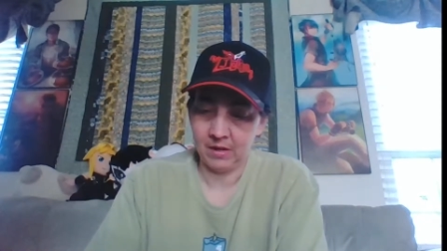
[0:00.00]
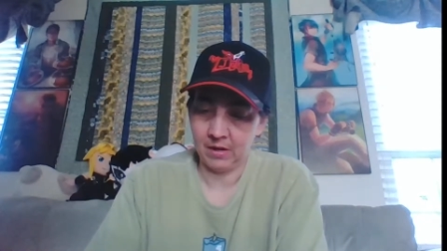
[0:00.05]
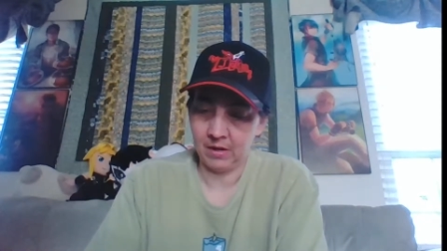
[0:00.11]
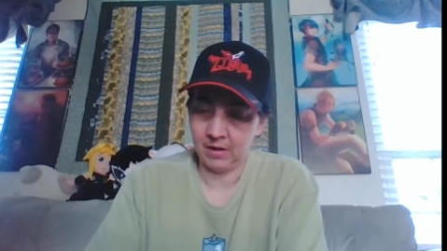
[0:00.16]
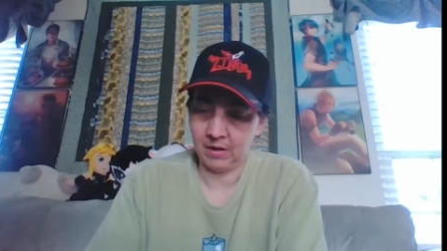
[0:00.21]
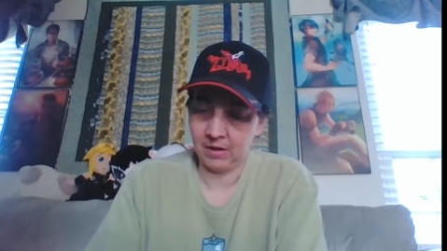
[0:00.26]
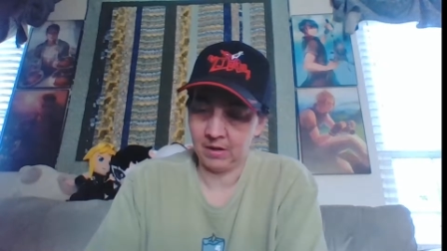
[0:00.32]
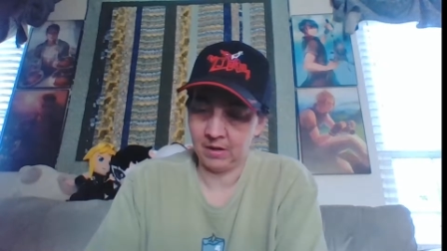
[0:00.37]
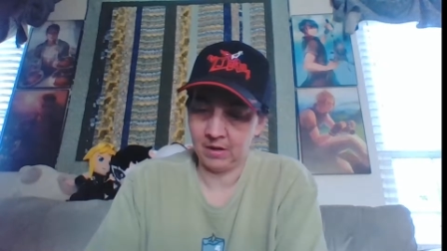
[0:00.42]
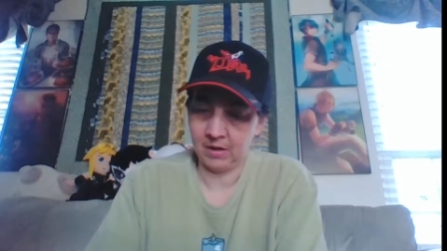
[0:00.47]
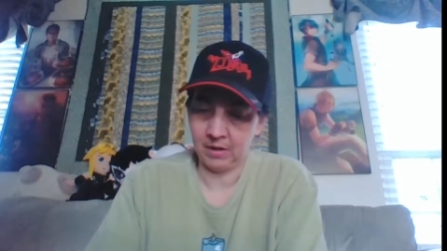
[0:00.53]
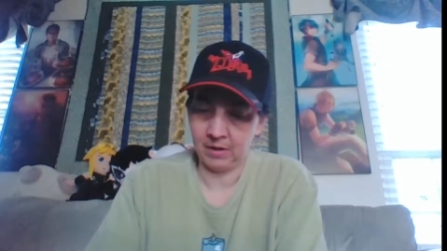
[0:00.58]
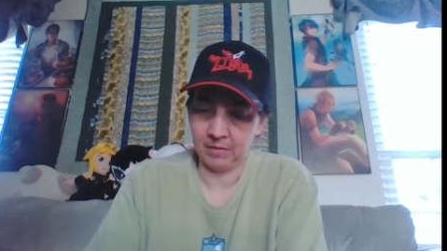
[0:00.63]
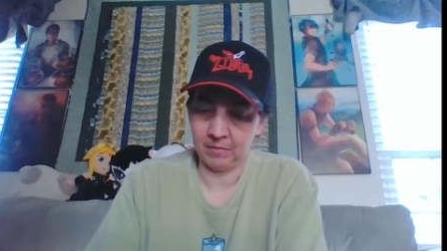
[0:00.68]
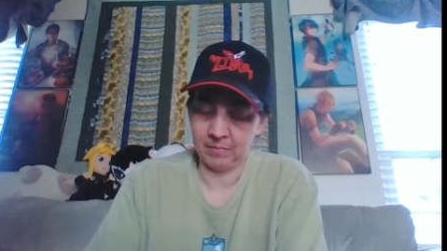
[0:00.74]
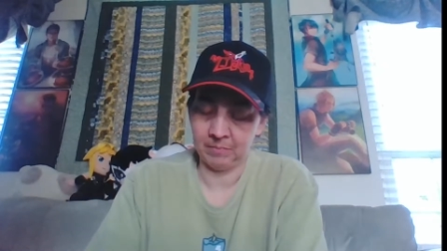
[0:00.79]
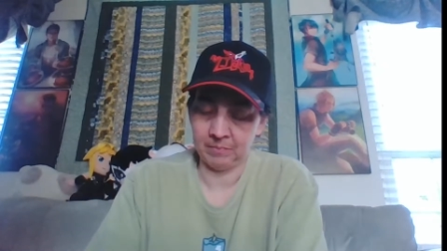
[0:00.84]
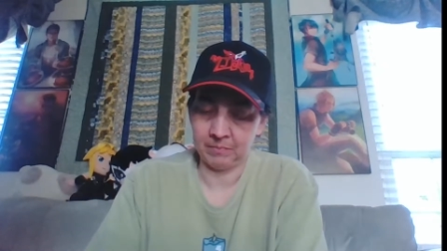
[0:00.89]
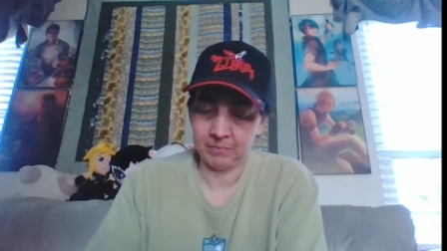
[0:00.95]

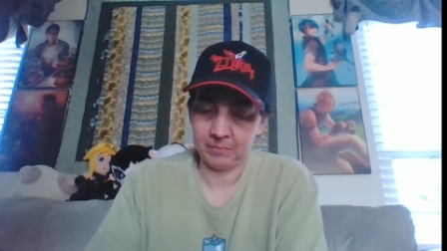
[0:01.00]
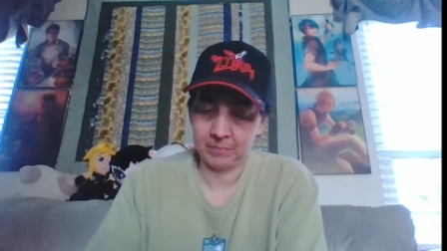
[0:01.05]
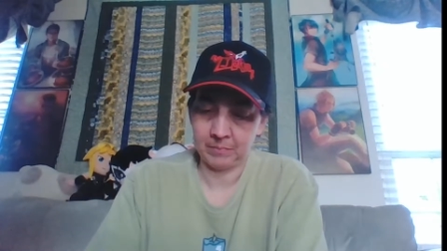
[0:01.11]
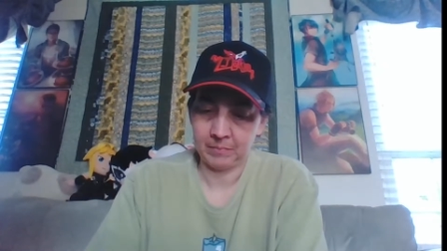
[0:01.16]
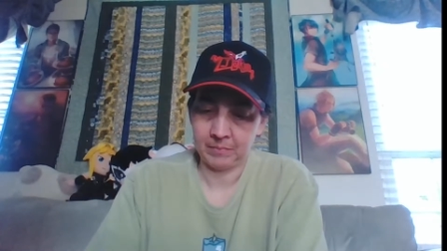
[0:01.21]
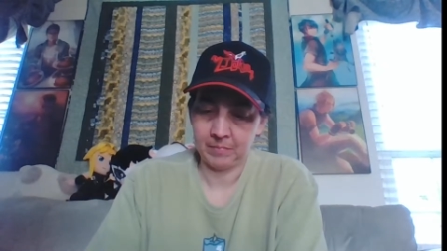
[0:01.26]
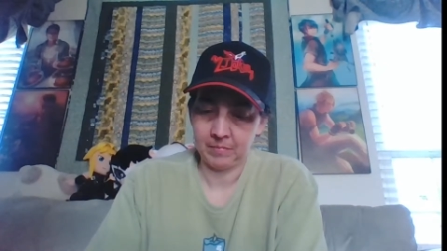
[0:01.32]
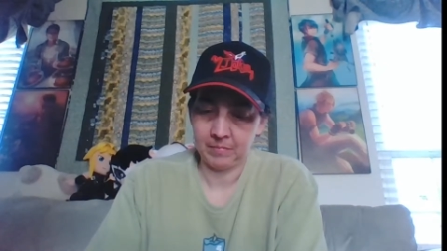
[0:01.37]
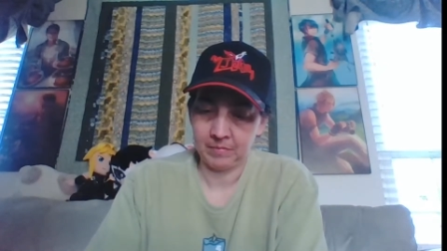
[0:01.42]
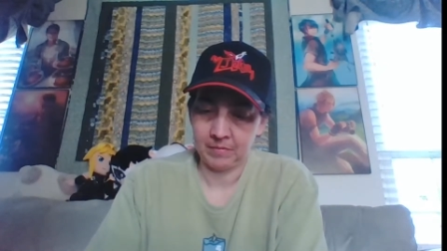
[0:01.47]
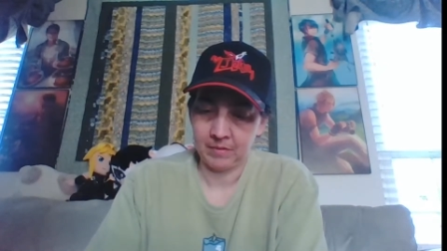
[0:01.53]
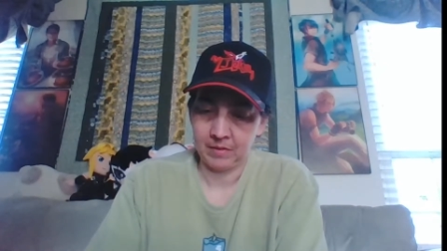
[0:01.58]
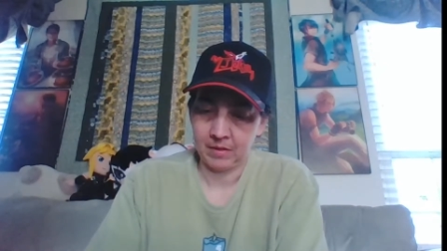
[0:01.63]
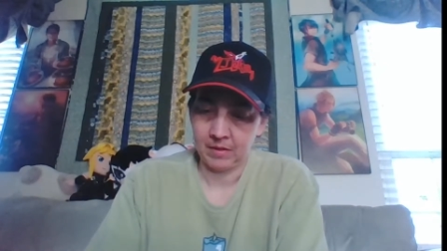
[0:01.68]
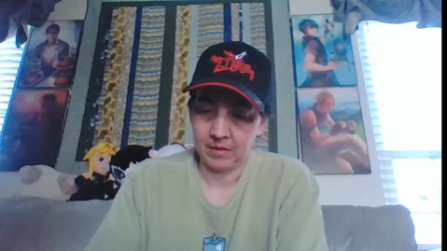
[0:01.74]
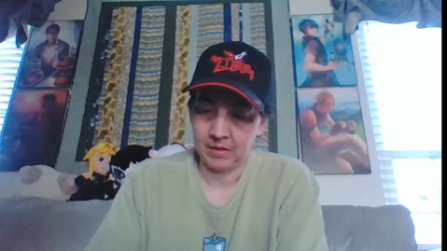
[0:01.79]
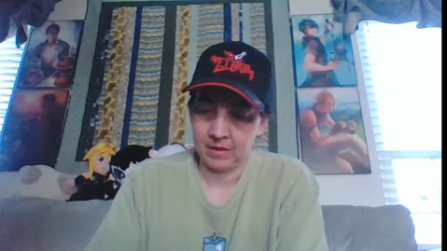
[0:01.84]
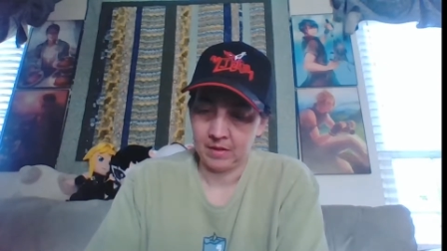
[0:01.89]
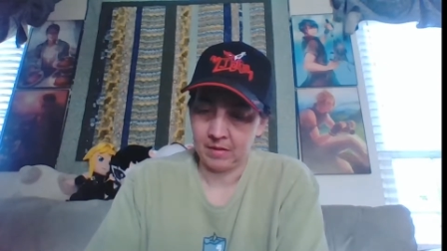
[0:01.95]
I
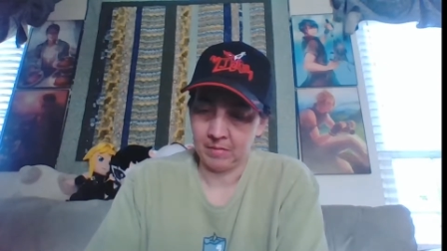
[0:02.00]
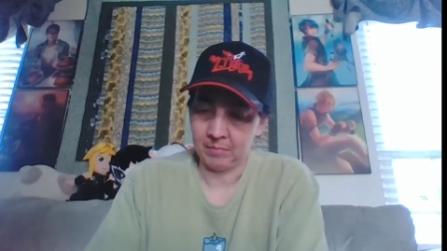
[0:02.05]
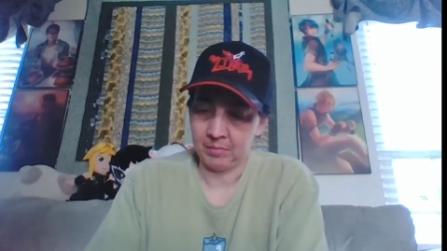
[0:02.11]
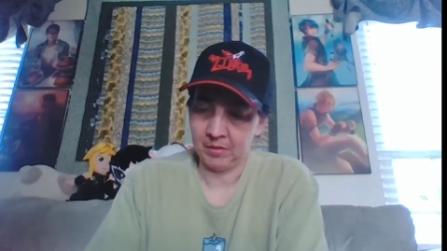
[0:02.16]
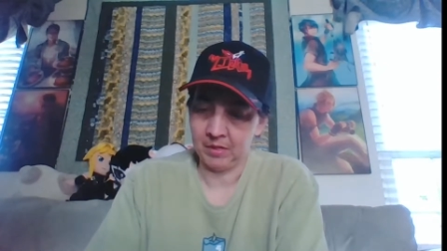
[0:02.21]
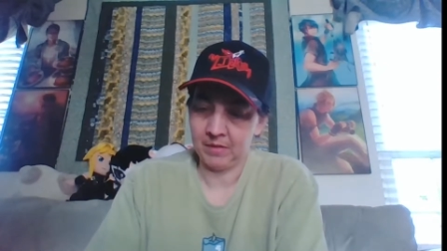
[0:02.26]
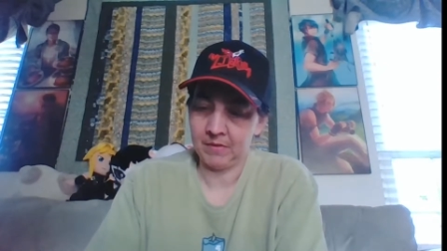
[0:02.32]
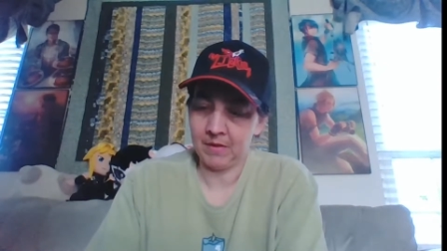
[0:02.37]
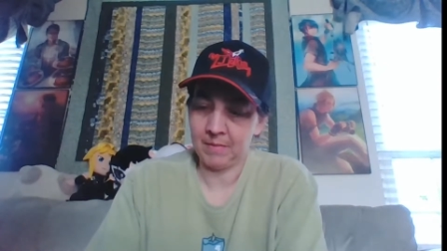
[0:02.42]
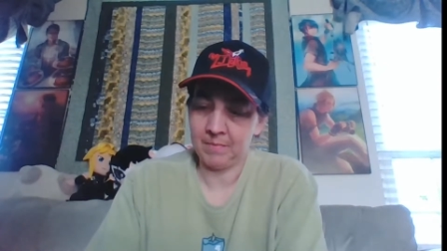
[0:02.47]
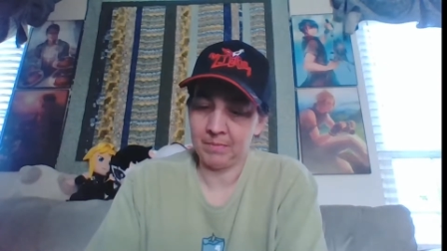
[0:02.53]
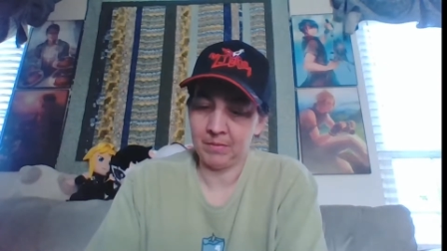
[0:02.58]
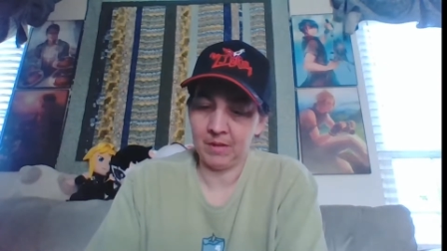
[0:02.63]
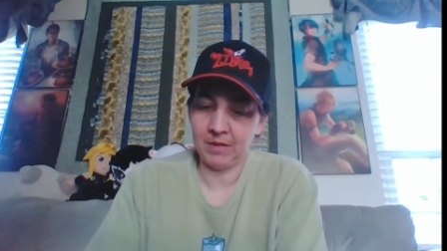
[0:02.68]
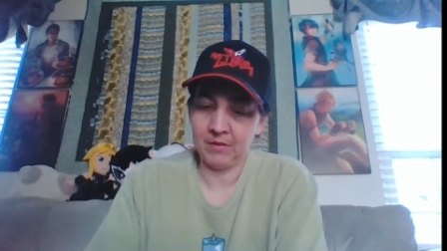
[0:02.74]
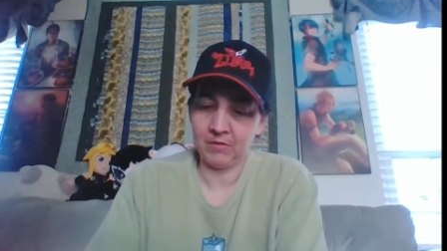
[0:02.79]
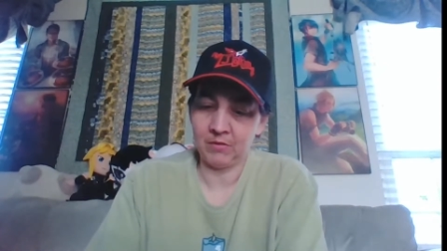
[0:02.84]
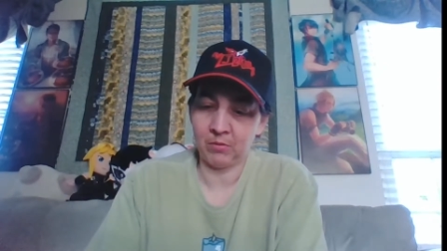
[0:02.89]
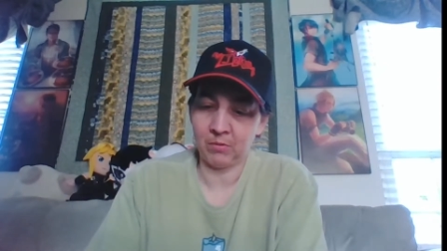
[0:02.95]
believe they played